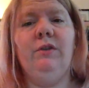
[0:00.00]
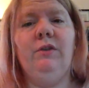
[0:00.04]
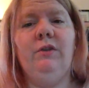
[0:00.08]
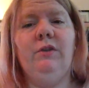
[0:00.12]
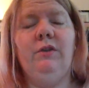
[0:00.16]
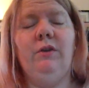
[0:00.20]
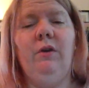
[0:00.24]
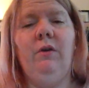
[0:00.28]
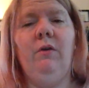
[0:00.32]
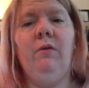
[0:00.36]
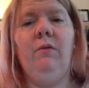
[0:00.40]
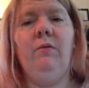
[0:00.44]

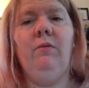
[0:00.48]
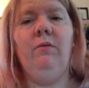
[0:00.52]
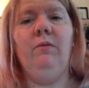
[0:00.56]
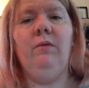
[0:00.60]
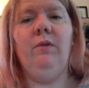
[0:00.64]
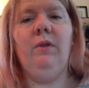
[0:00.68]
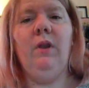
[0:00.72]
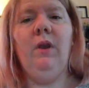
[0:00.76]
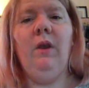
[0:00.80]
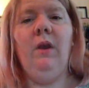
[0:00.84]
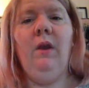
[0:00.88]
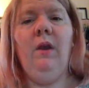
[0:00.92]
So
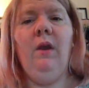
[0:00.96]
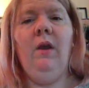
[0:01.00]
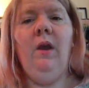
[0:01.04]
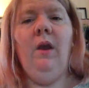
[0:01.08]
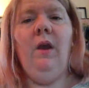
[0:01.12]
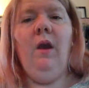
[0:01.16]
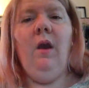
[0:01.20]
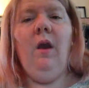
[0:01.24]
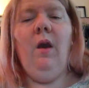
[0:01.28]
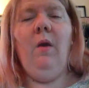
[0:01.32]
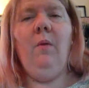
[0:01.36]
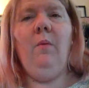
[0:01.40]

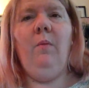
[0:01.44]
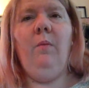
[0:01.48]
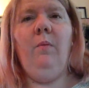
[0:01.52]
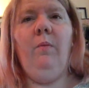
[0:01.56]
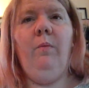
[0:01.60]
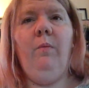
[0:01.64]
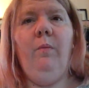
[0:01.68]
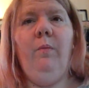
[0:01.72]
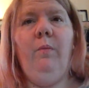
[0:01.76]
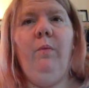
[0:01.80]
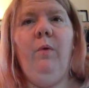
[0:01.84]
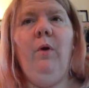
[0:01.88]

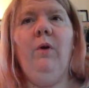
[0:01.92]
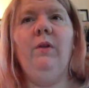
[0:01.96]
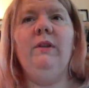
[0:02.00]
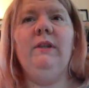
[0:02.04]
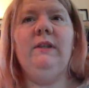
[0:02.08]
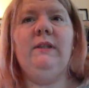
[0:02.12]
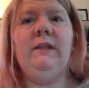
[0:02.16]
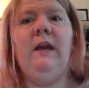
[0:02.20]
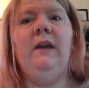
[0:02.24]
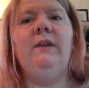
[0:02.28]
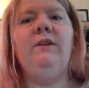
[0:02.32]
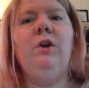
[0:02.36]

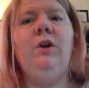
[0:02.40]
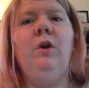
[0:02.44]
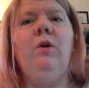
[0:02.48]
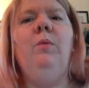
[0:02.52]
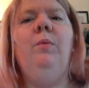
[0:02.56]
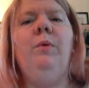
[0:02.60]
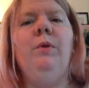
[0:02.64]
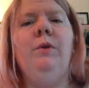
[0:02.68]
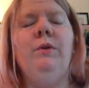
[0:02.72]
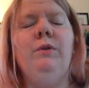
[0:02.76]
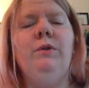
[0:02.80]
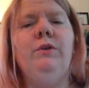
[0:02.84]
once I'd
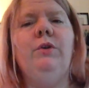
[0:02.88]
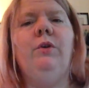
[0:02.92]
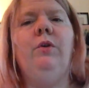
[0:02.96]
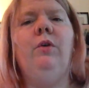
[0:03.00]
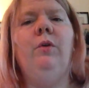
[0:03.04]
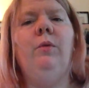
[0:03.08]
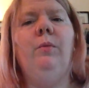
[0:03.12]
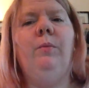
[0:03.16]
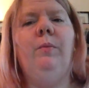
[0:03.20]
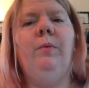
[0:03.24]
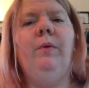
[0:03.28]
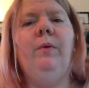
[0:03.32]
opened
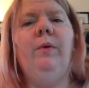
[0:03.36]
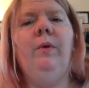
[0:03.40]
up,